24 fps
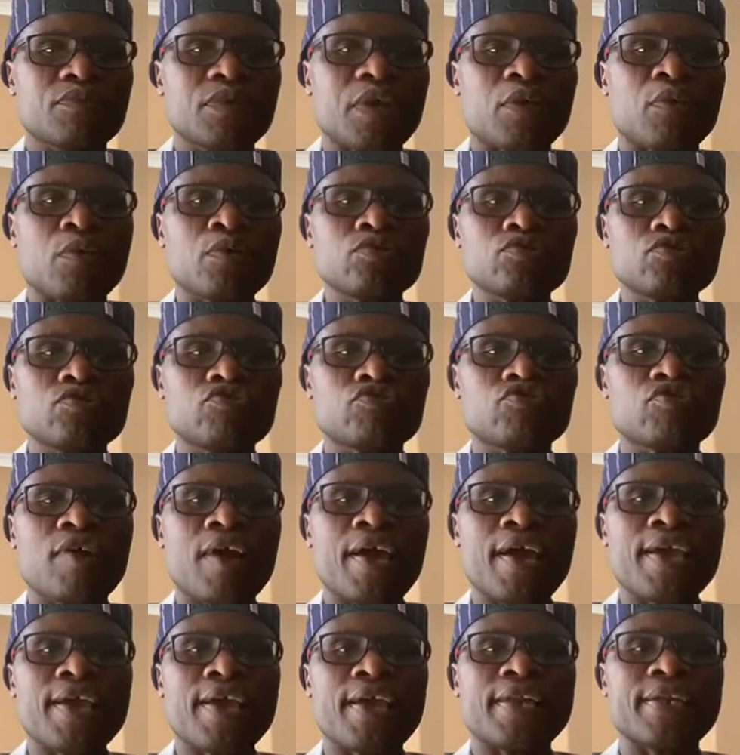We are going to
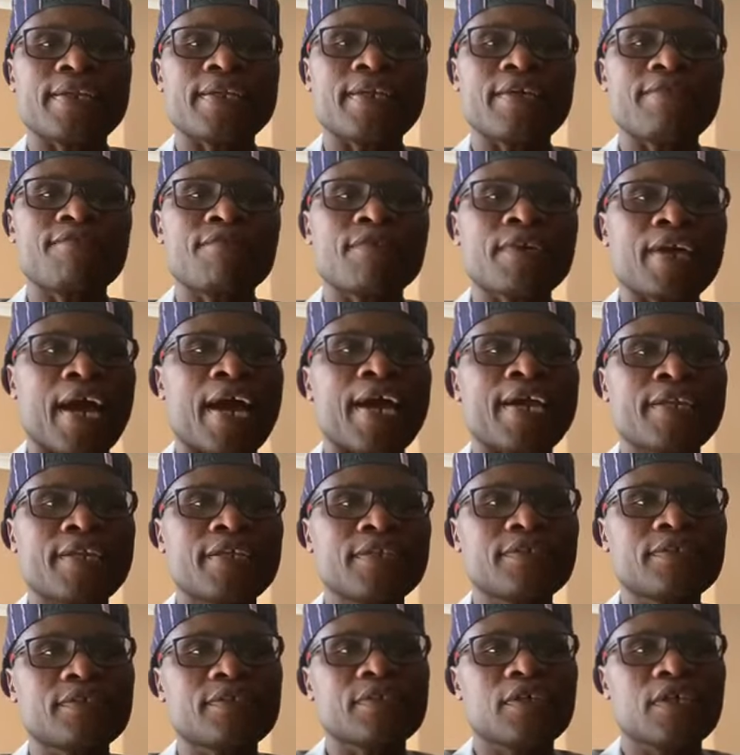try and give
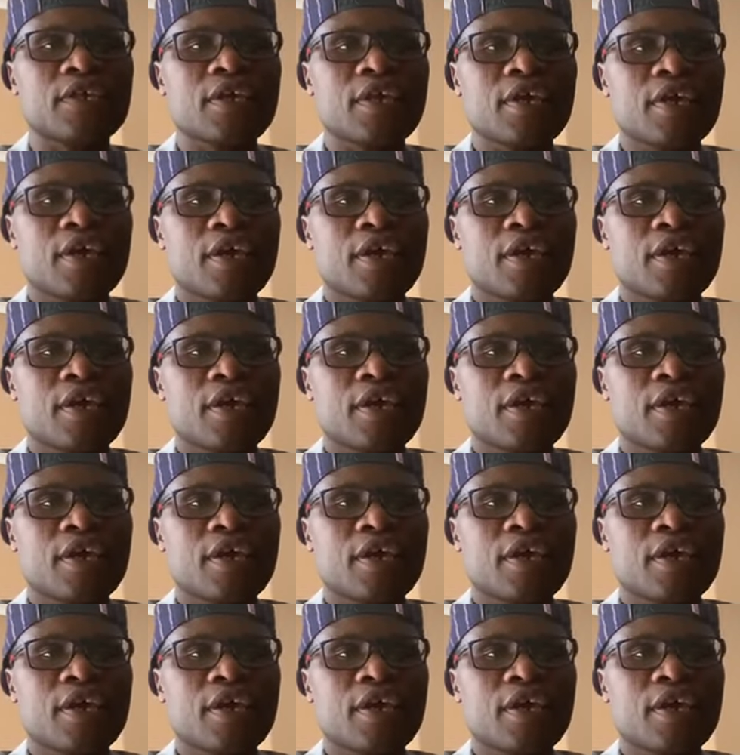guidance